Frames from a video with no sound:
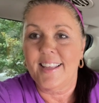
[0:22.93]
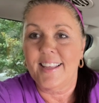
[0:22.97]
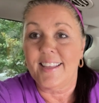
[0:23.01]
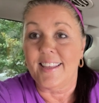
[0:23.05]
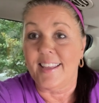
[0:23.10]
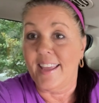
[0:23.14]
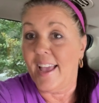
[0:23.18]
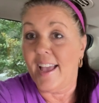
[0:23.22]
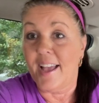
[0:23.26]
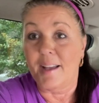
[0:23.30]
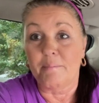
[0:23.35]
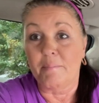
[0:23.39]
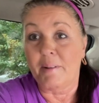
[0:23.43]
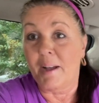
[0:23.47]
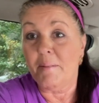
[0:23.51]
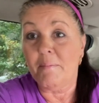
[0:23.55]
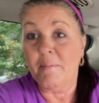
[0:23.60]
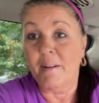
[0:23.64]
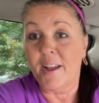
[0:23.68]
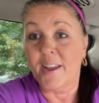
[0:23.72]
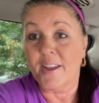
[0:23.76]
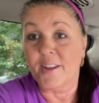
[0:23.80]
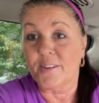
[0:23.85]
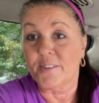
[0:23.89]
Yeah, my
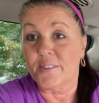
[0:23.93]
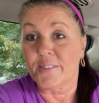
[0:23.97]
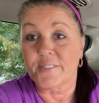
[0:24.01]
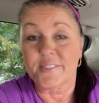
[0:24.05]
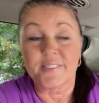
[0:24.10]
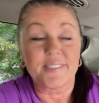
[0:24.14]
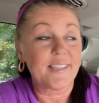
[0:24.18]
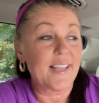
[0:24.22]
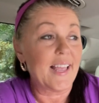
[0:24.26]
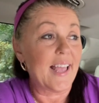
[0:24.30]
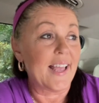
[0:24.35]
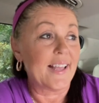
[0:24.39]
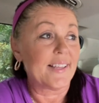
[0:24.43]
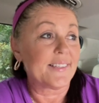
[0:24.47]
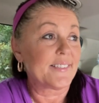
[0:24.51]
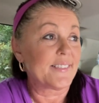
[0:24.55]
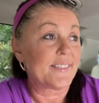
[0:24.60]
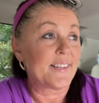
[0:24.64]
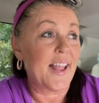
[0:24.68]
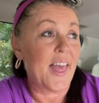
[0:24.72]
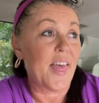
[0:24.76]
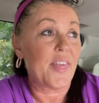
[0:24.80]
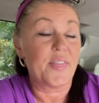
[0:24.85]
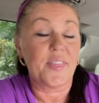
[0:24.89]
Michael's has
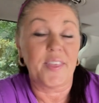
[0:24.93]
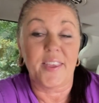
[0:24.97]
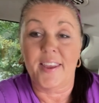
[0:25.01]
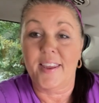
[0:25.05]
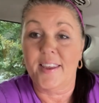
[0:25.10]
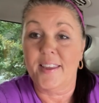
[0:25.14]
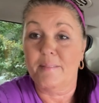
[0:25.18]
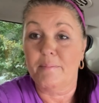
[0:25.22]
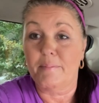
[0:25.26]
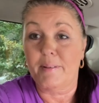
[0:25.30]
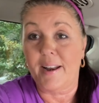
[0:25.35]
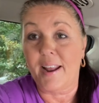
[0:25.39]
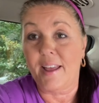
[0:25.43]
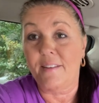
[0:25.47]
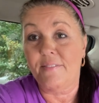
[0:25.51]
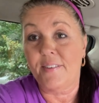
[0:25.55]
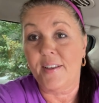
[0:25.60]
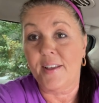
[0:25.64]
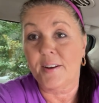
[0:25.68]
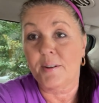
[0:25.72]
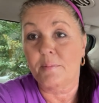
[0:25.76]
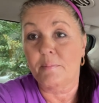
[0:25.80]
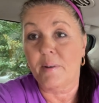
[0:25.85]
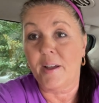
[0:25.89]
nothing, but I
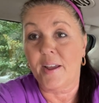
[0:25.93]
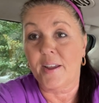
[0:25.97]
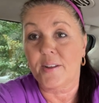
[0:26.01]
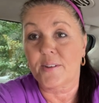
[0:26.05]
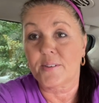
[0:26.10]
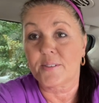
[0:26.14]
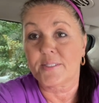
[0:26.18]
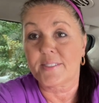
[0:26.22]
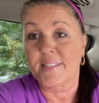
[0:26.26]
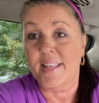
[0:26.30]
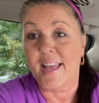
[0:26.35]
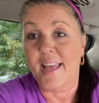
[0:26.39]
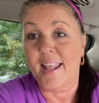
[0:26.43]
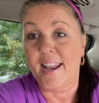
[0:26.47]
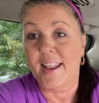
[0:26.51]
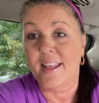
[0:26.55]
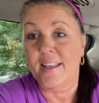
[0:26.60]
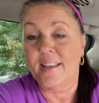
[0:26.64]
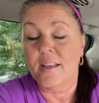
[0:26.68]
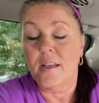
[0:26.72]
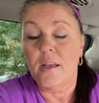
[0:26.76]
found a Michael's that,